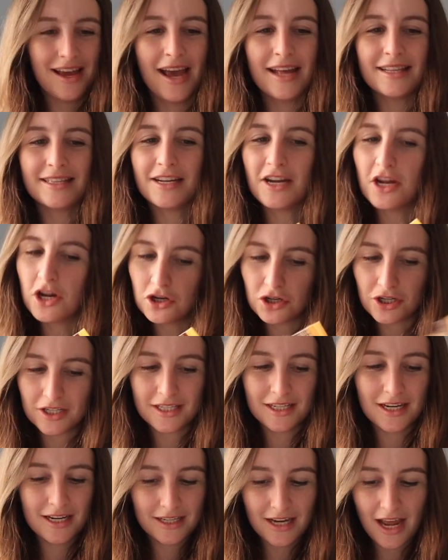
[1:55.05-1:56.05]
It's an
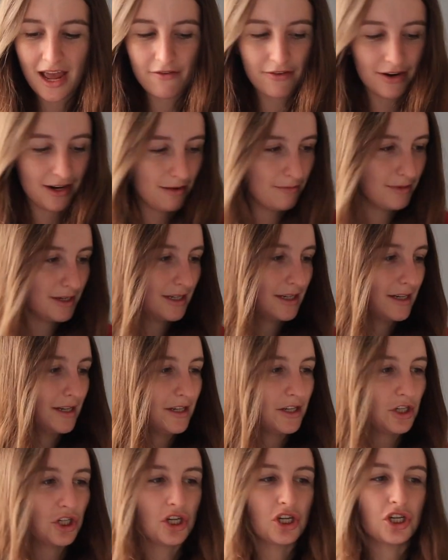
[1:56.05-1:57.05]
interesting to have a limited
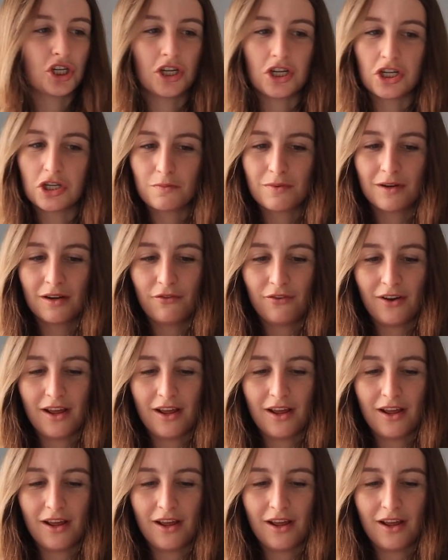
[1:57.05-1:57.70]
edition gingerbread